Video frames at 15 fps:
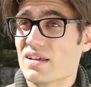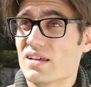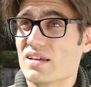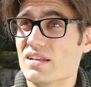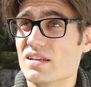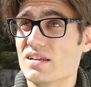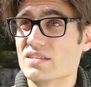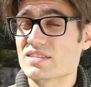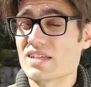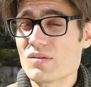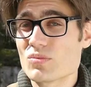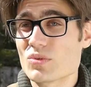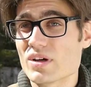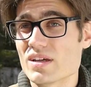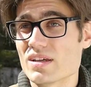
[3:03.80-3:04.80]
In
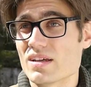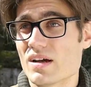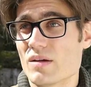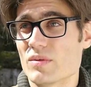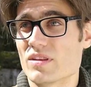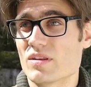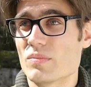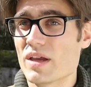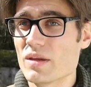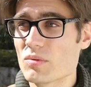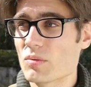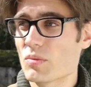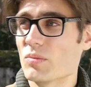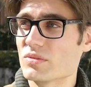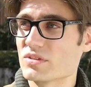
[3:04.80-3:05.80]
some way, I mean, the
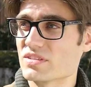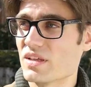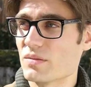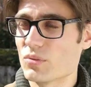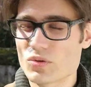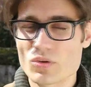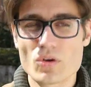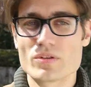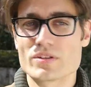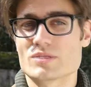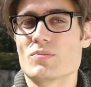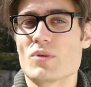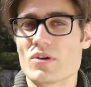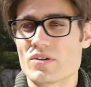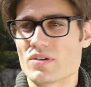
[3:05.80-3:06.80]
baby boomers, they put all this
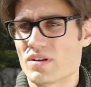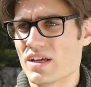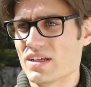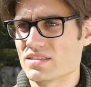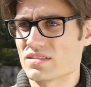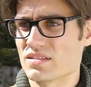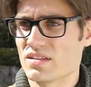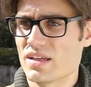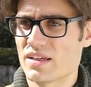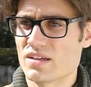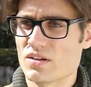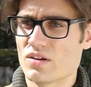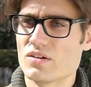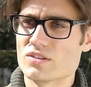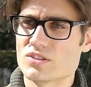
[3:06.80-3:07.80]
burden on us, like
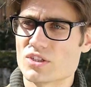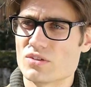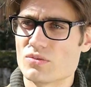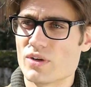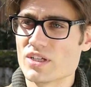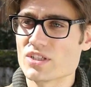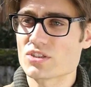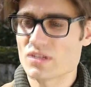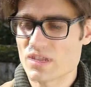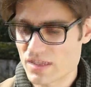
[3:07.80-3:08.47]
on our generation.